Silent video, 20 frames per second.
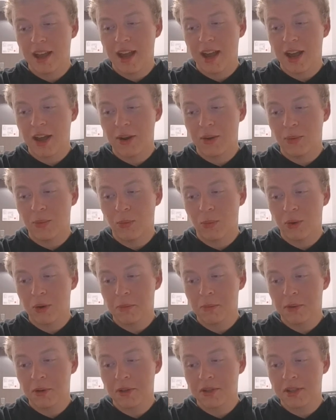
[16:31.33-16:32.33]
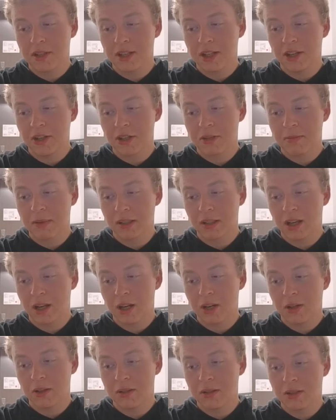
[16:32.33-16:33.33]
and one person hears
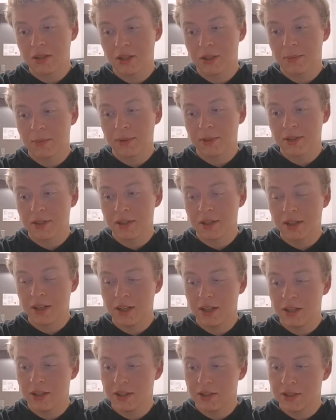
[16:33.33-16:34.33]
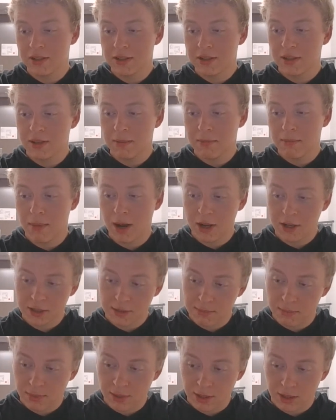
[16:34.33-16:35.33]
McDonald's, the other person hears Mos
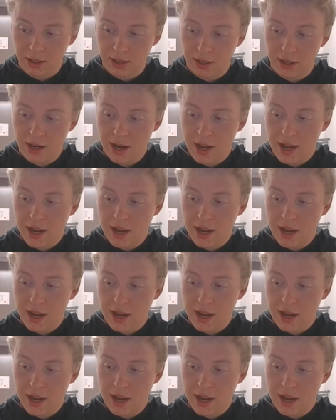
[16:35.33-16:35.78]
Burger.